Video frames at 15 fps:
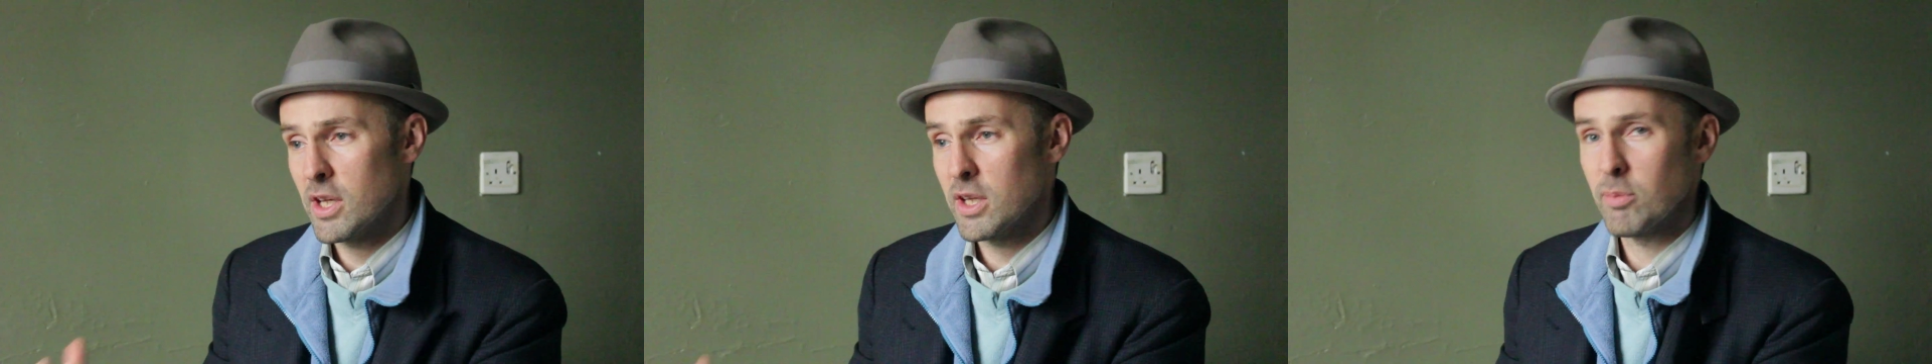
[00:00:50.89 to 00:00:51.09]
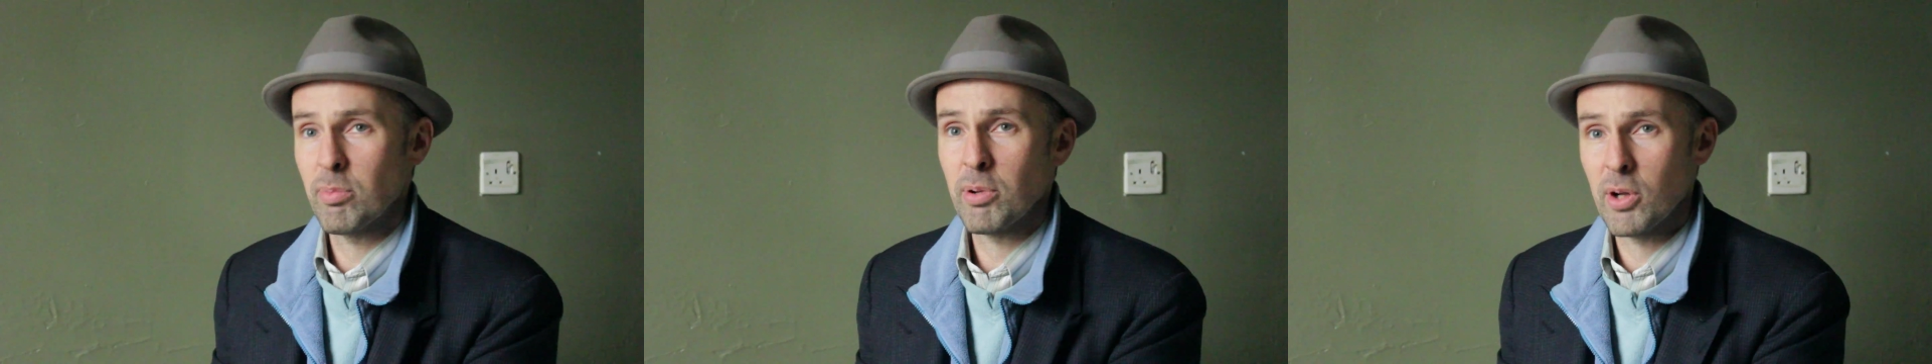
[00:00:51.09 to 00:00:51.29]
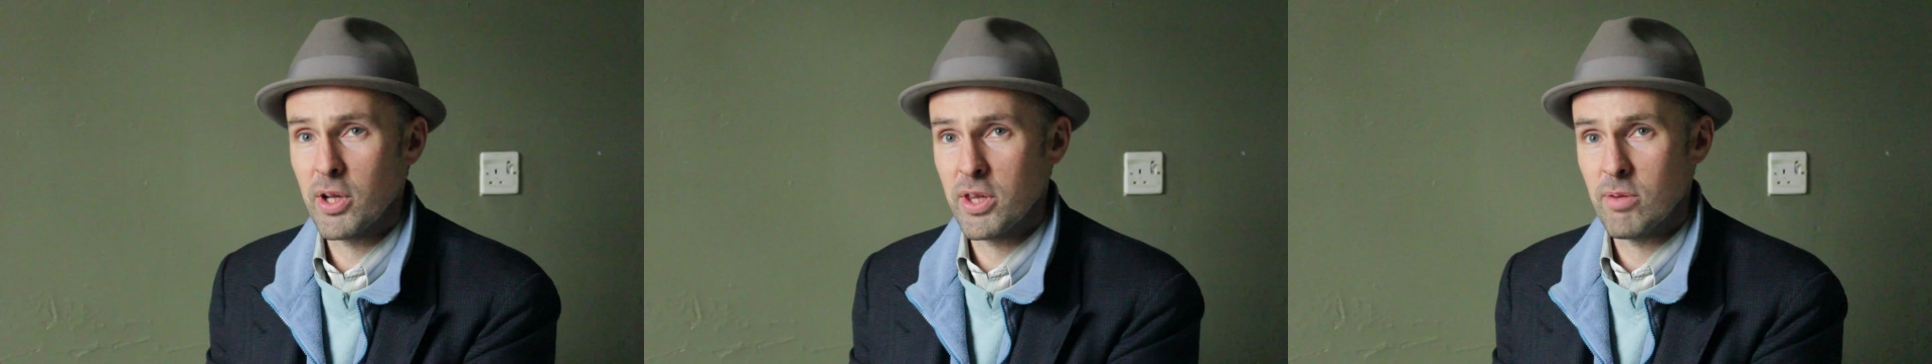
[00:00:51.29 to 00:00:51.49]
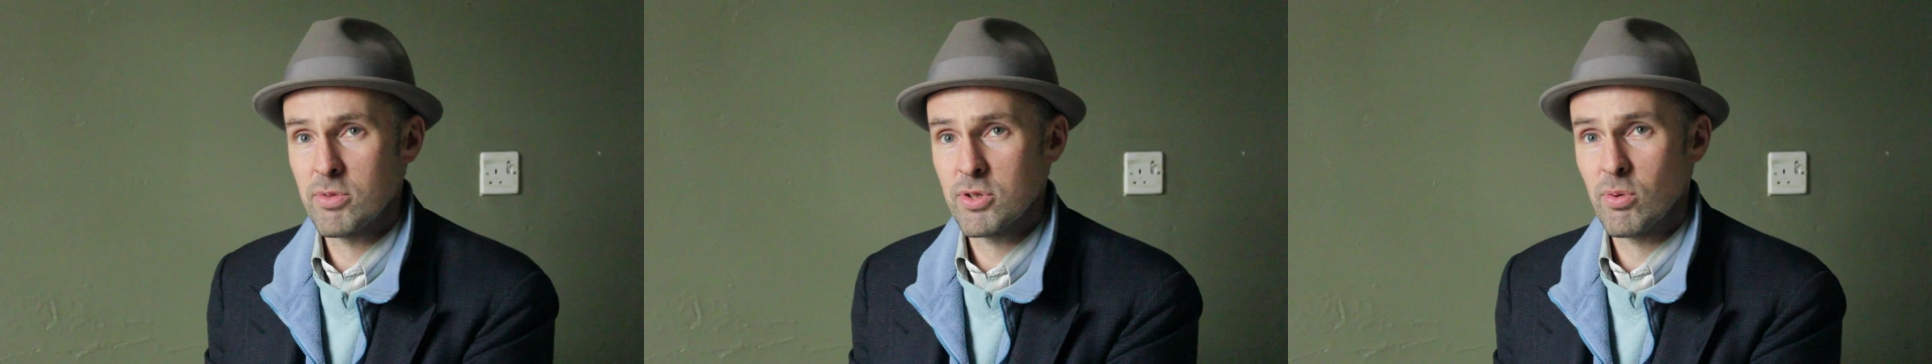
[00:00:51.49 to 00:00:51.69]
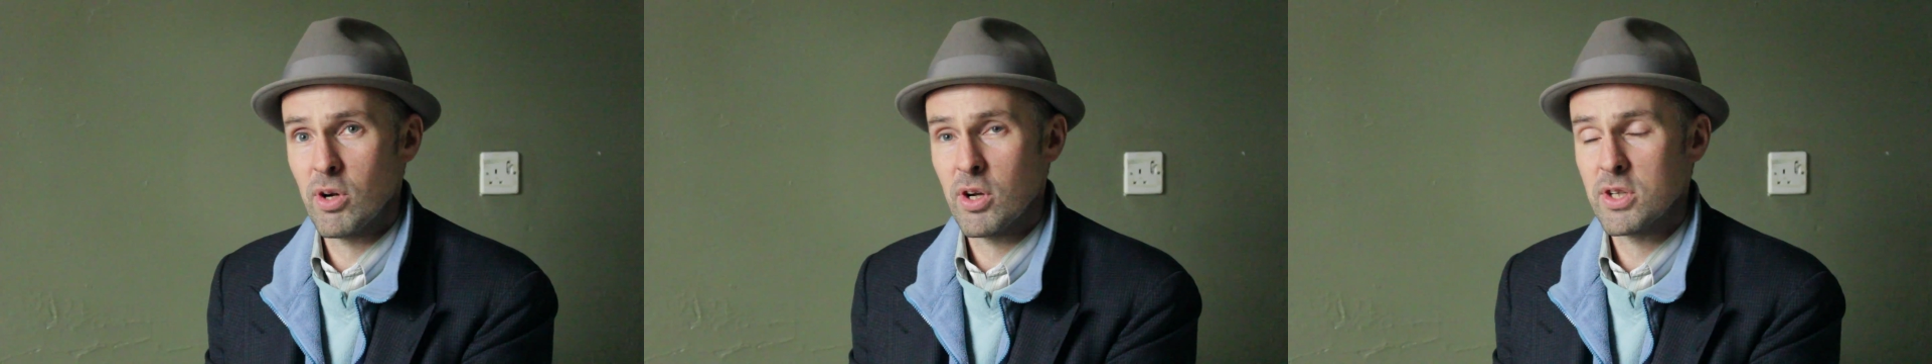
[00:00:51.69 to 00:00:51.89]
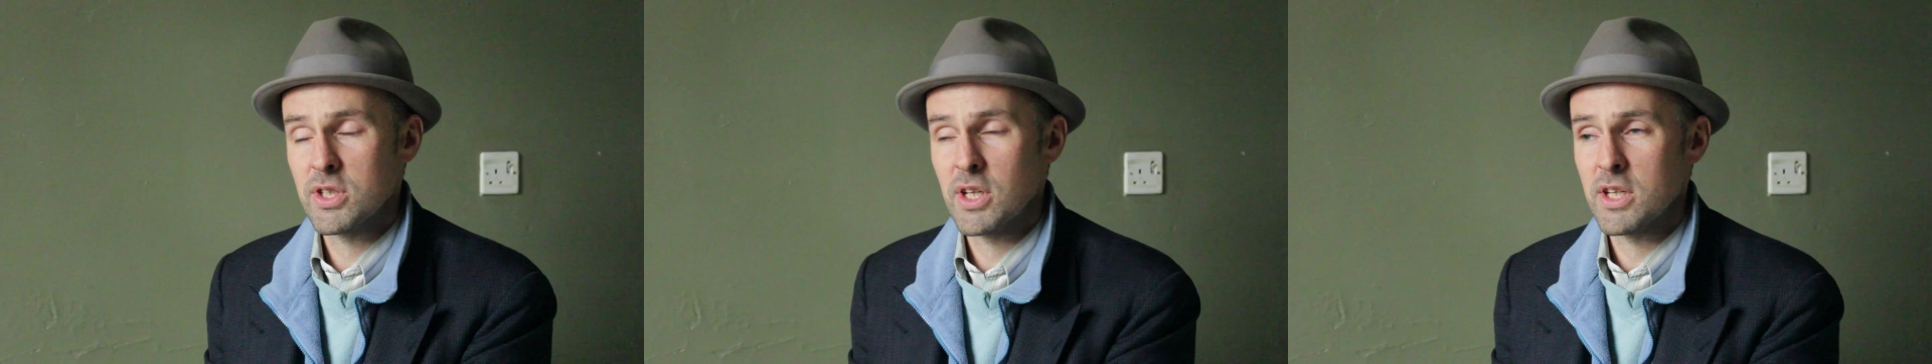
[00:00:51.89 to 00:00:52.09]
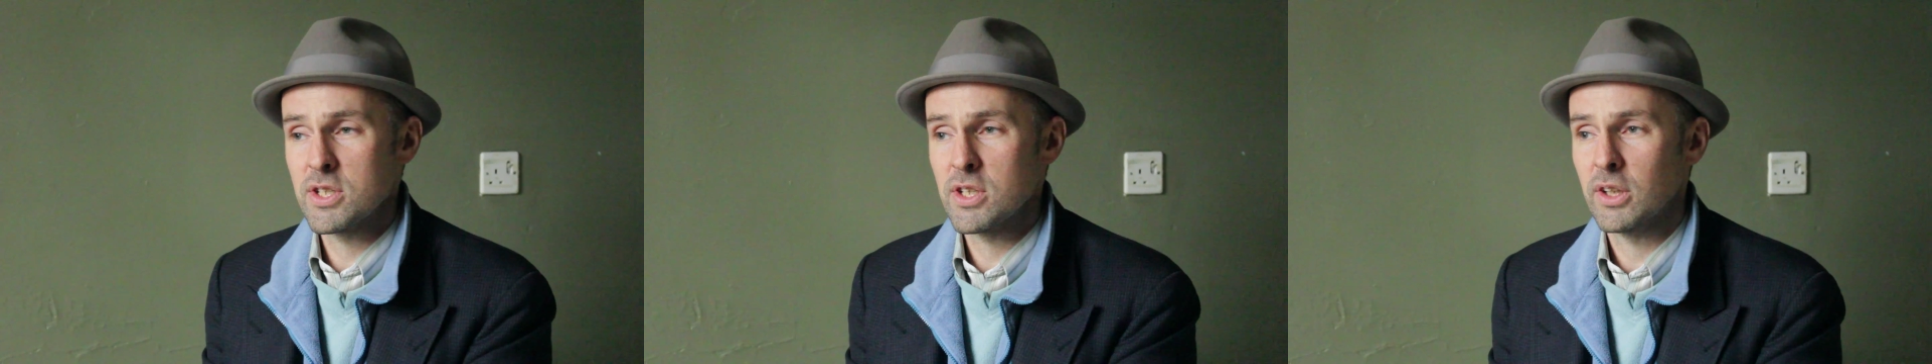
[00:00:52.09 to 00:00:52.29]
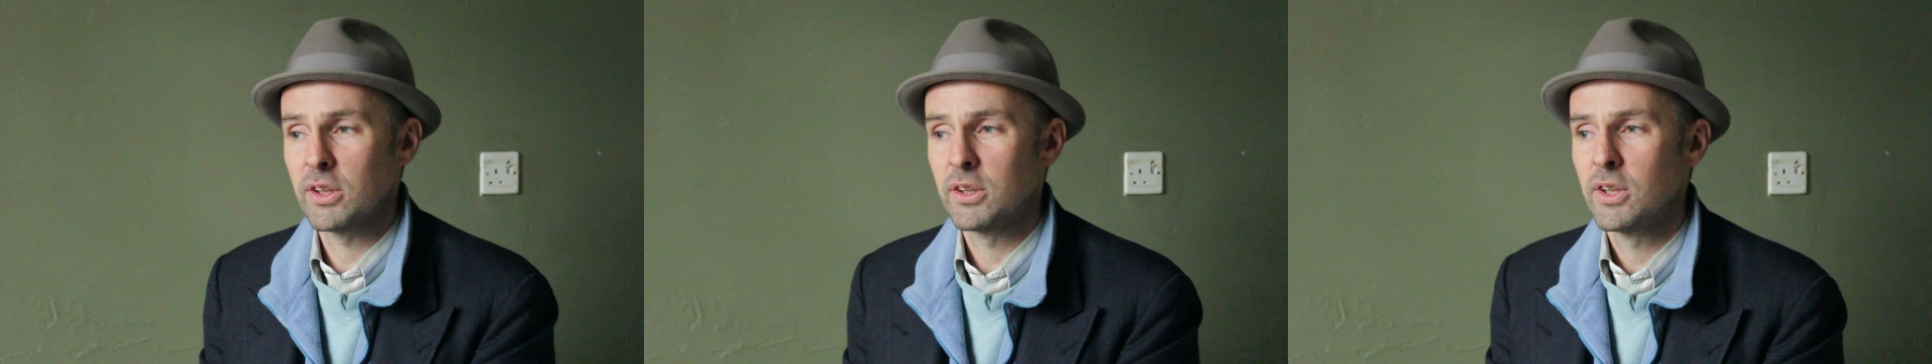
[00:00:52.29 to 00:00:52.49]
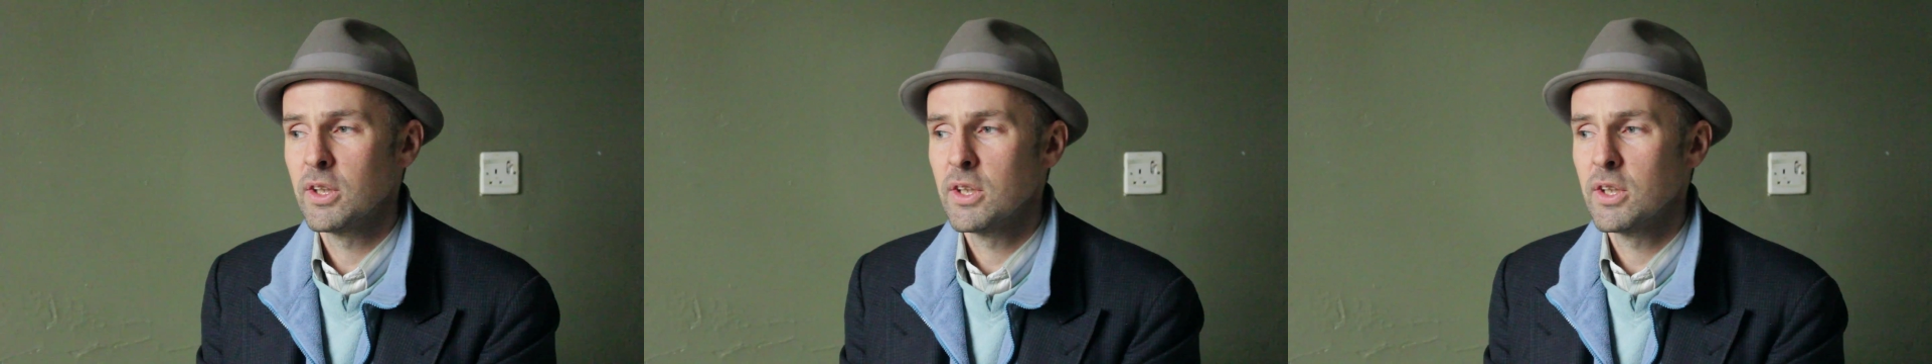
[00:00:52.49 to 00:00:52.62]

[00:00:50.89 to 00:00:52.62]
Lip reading: and apply them to architecture.